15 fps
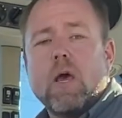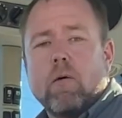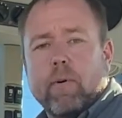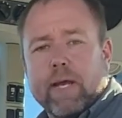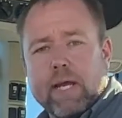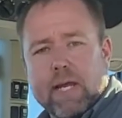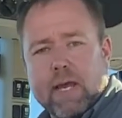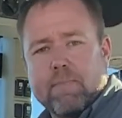
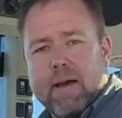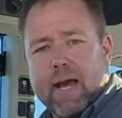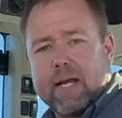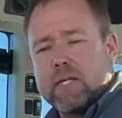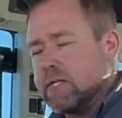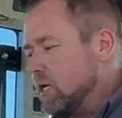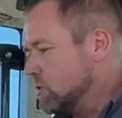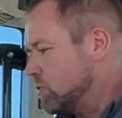We can get back
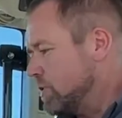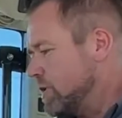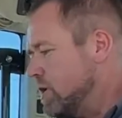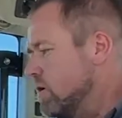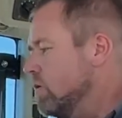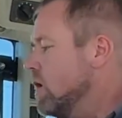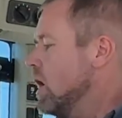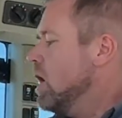in touch with
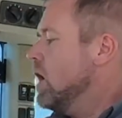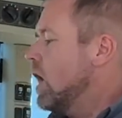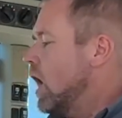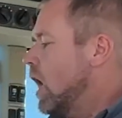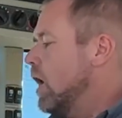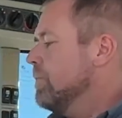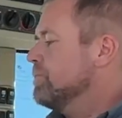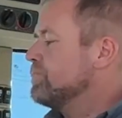you.
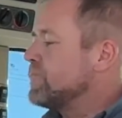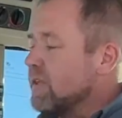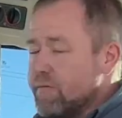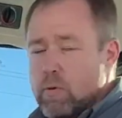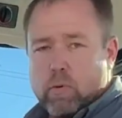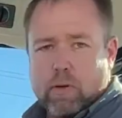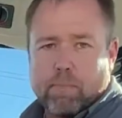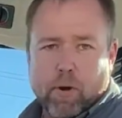Um, if
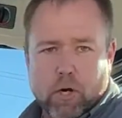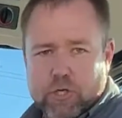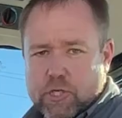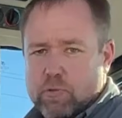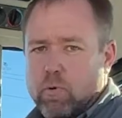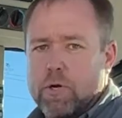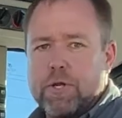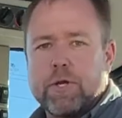you want to
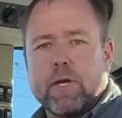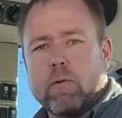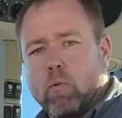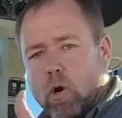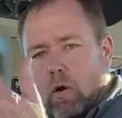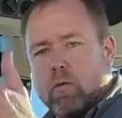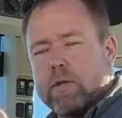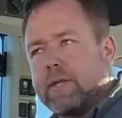purchase one, you can
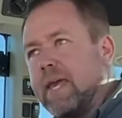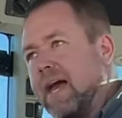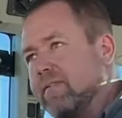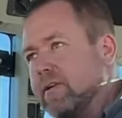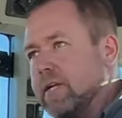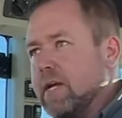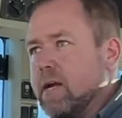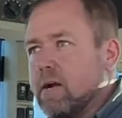work with
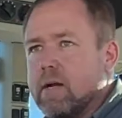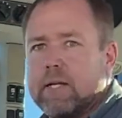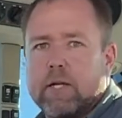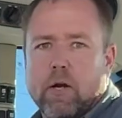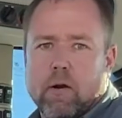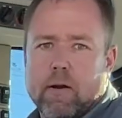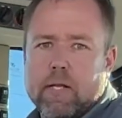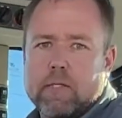Kevin here in
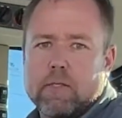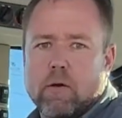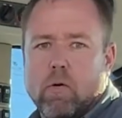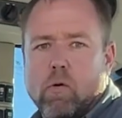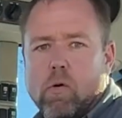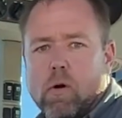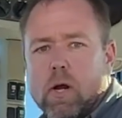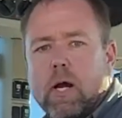Kerens
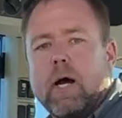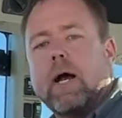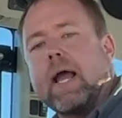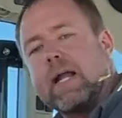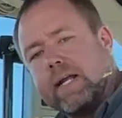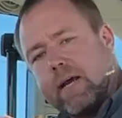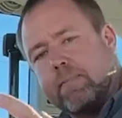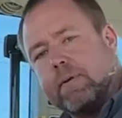or uh,
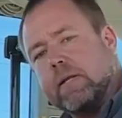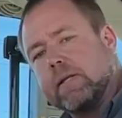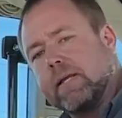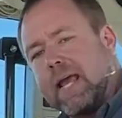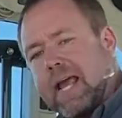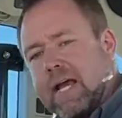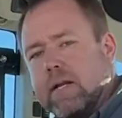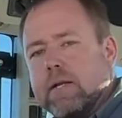Eddie up in
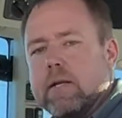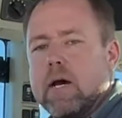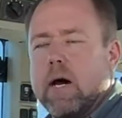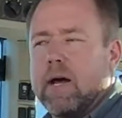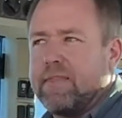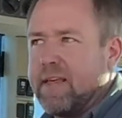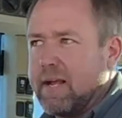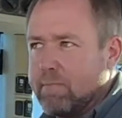Canton.
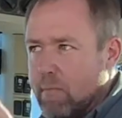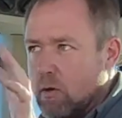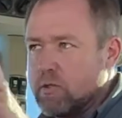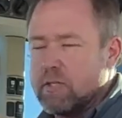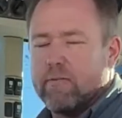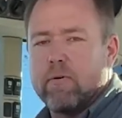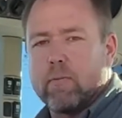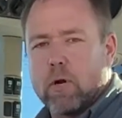I think
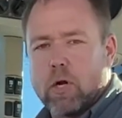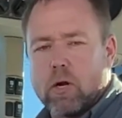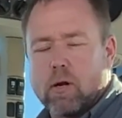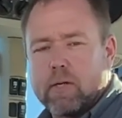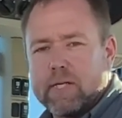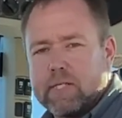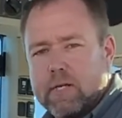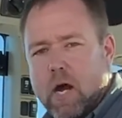most of them are
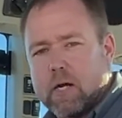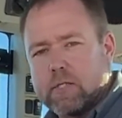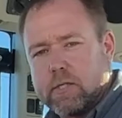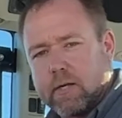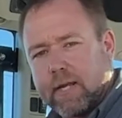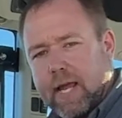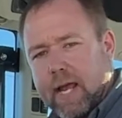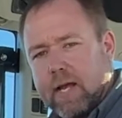currently stocked in
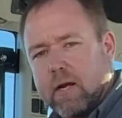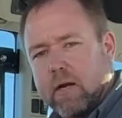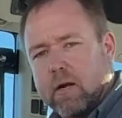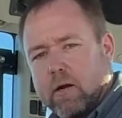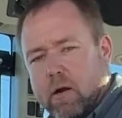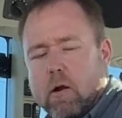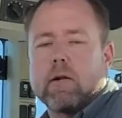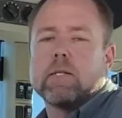our, Can- our
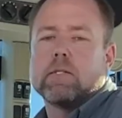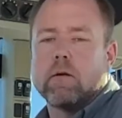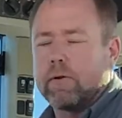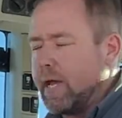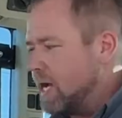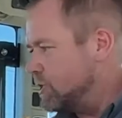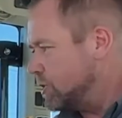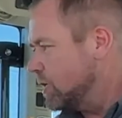Kerens
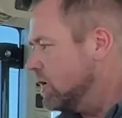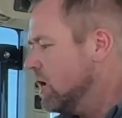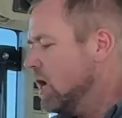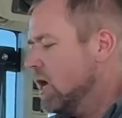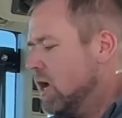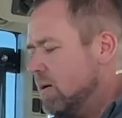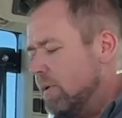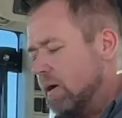location,
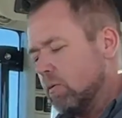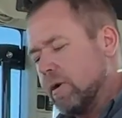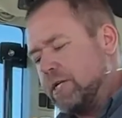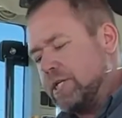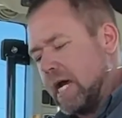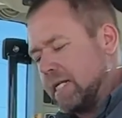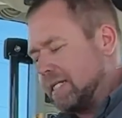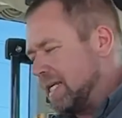but
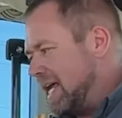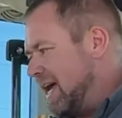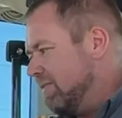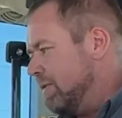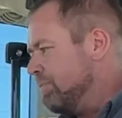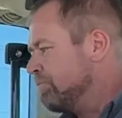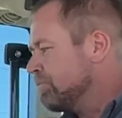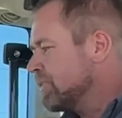reach out to
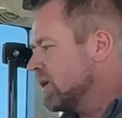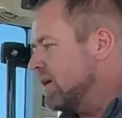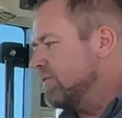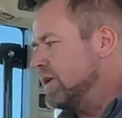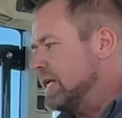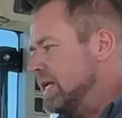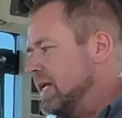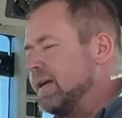Kevin. If
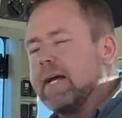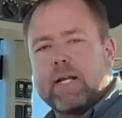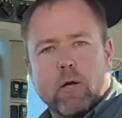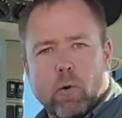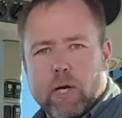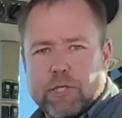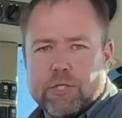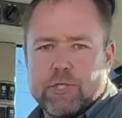you need, you got any
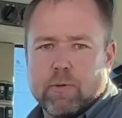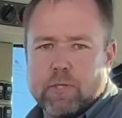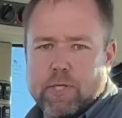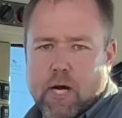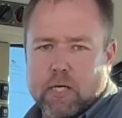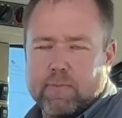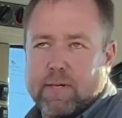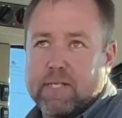questions, you want to
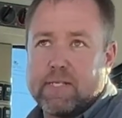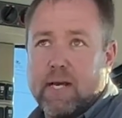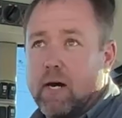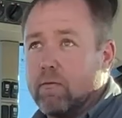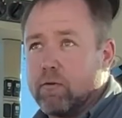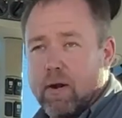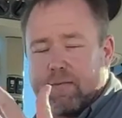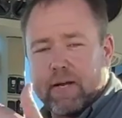talk to
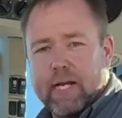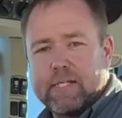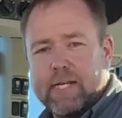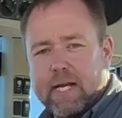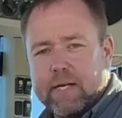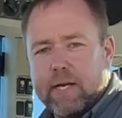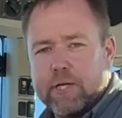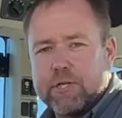myself, or I've got a
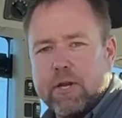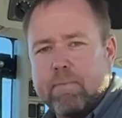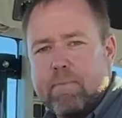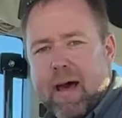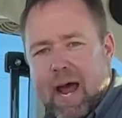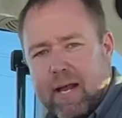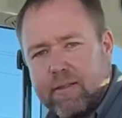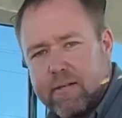technician in
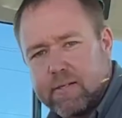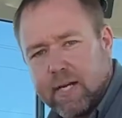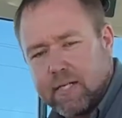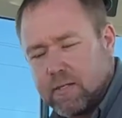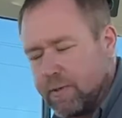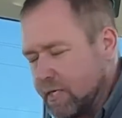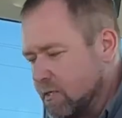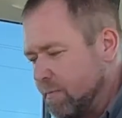back that's got
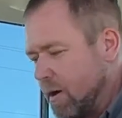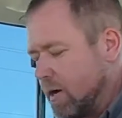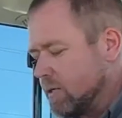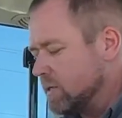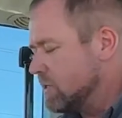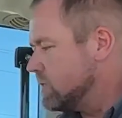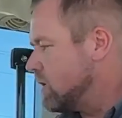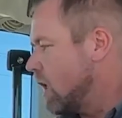some
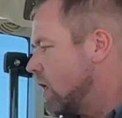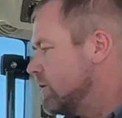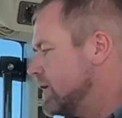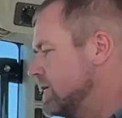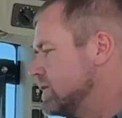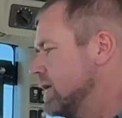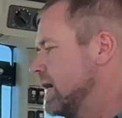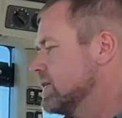experience installing
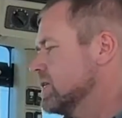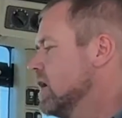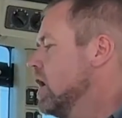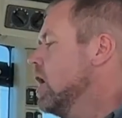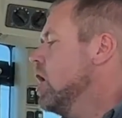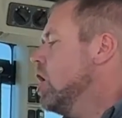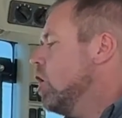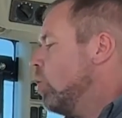these things.
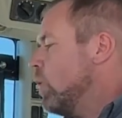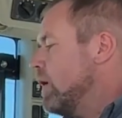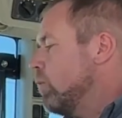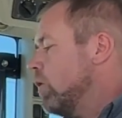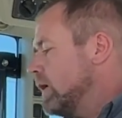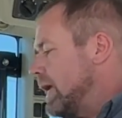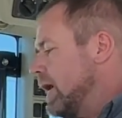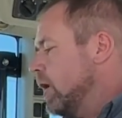We
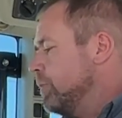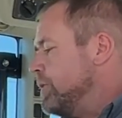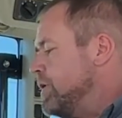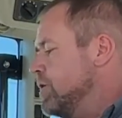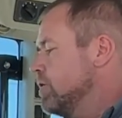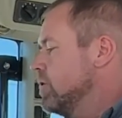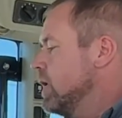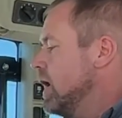want to help
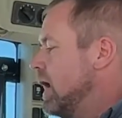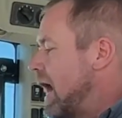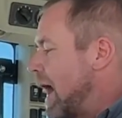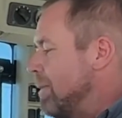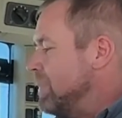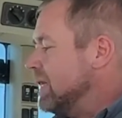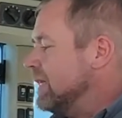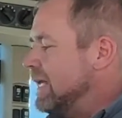you.
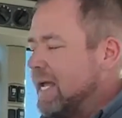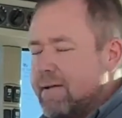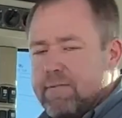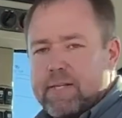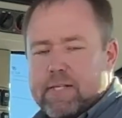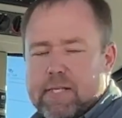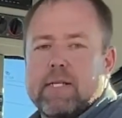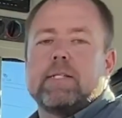I believe
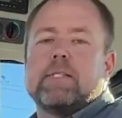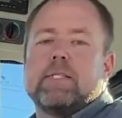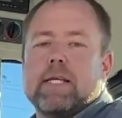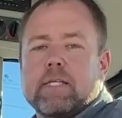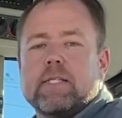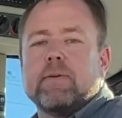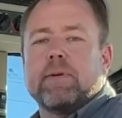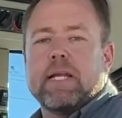that this
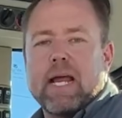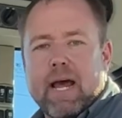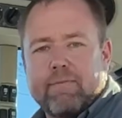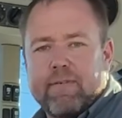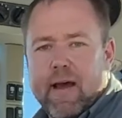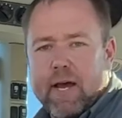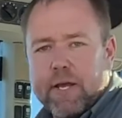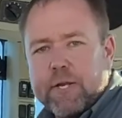system can add
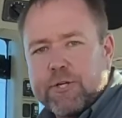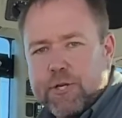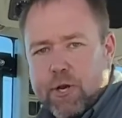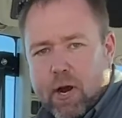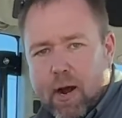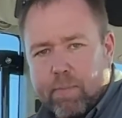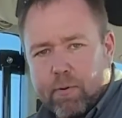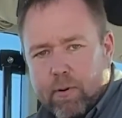value to
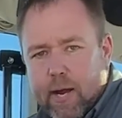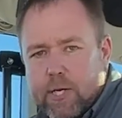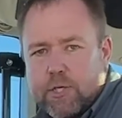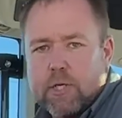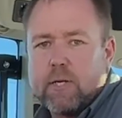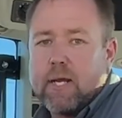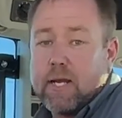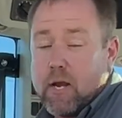your
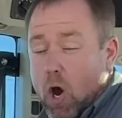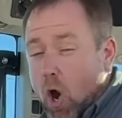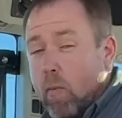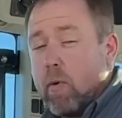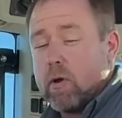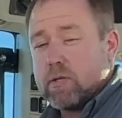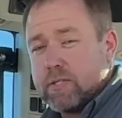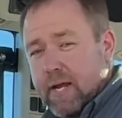operation in
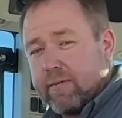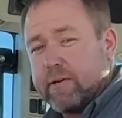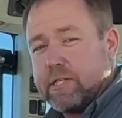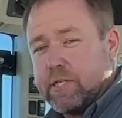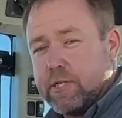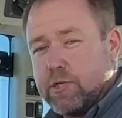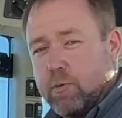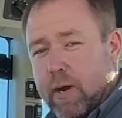almost every
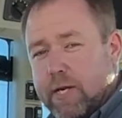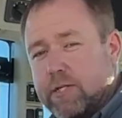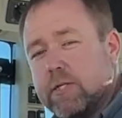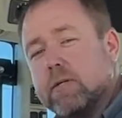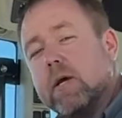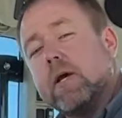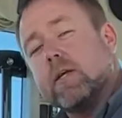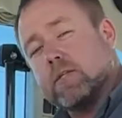
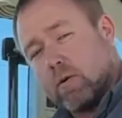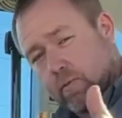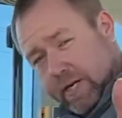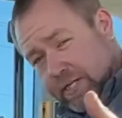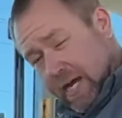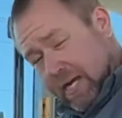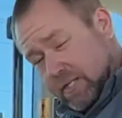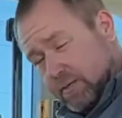situation. So
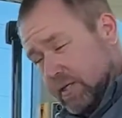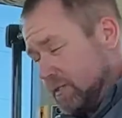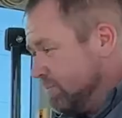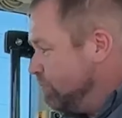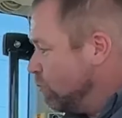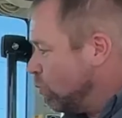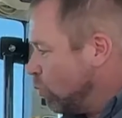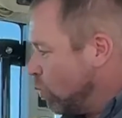reach out to us.
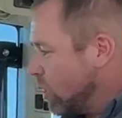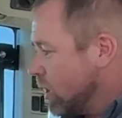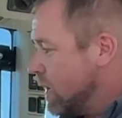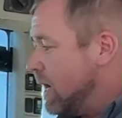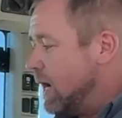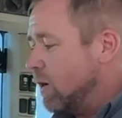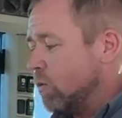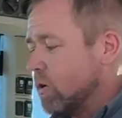We're
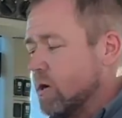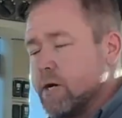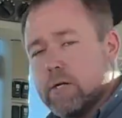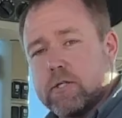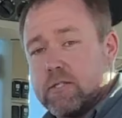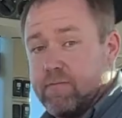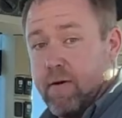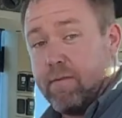uh, we're your
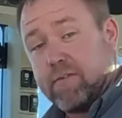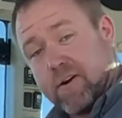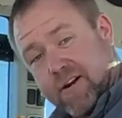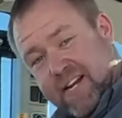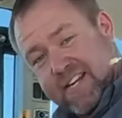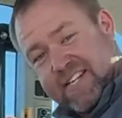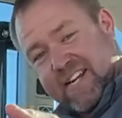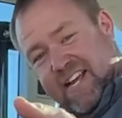
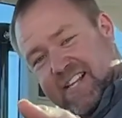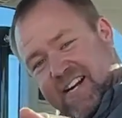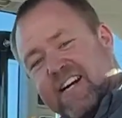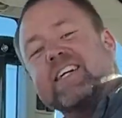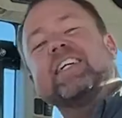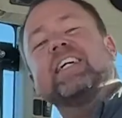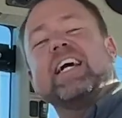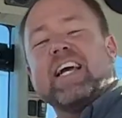Sveaverken
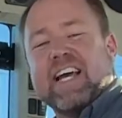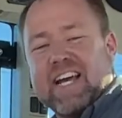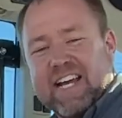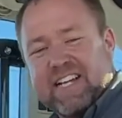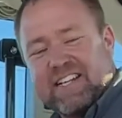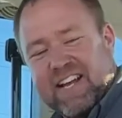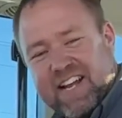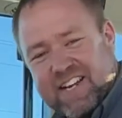dealer
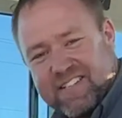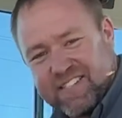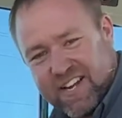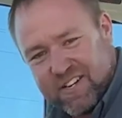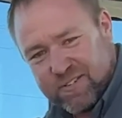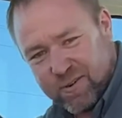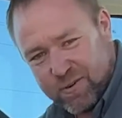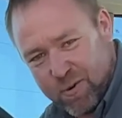in, in
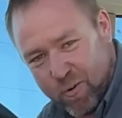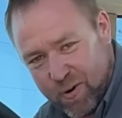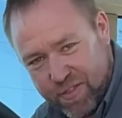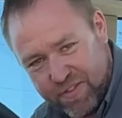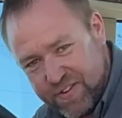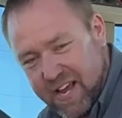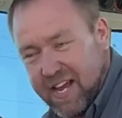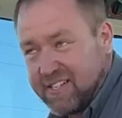Central
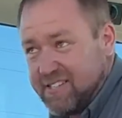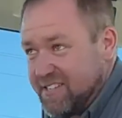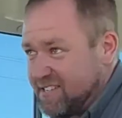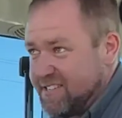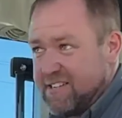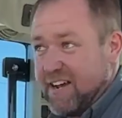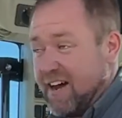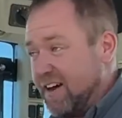North
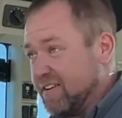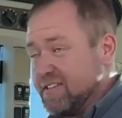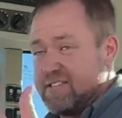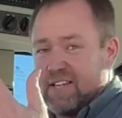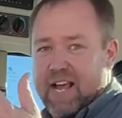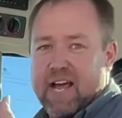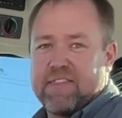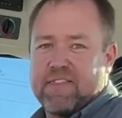Texas, and I
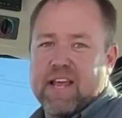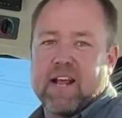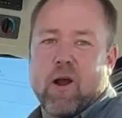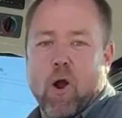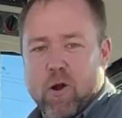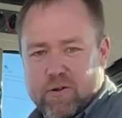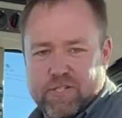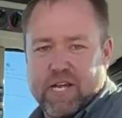honestly I think
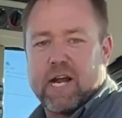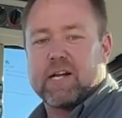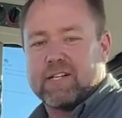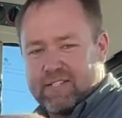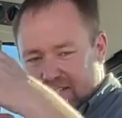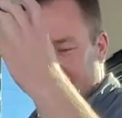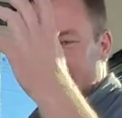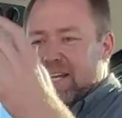our ter
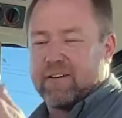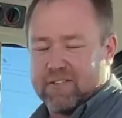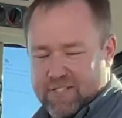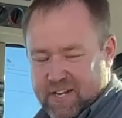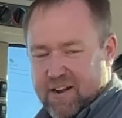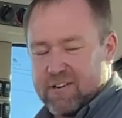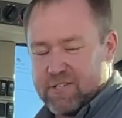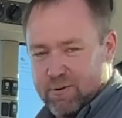technical
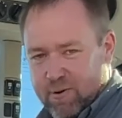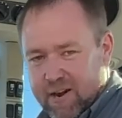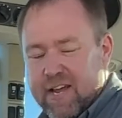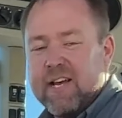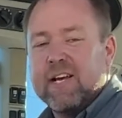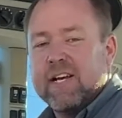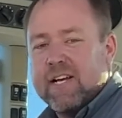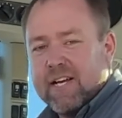territory
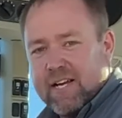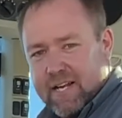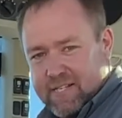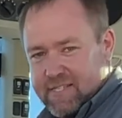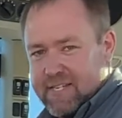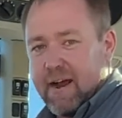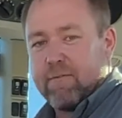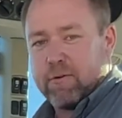
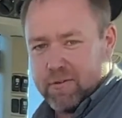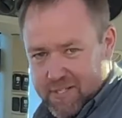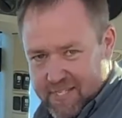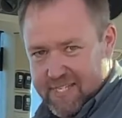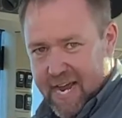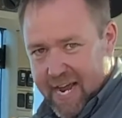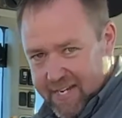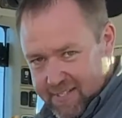is several
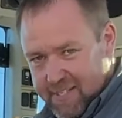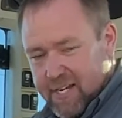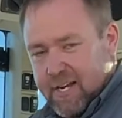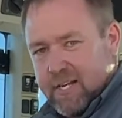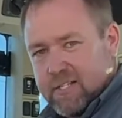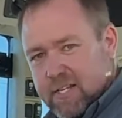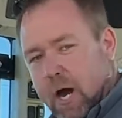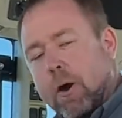states.
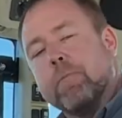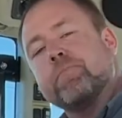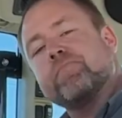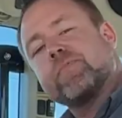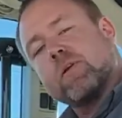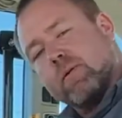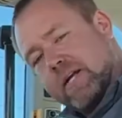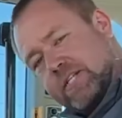So
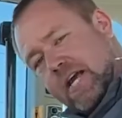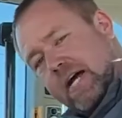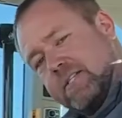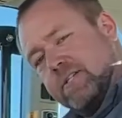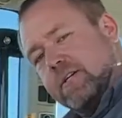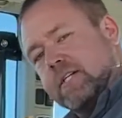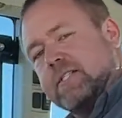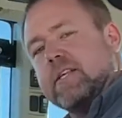reach out
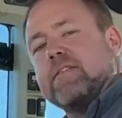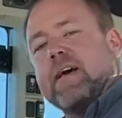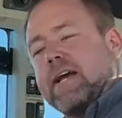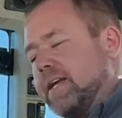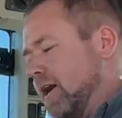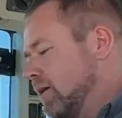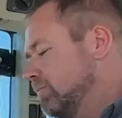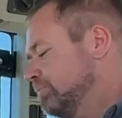to us.
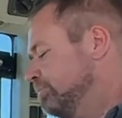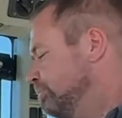Thank y'all.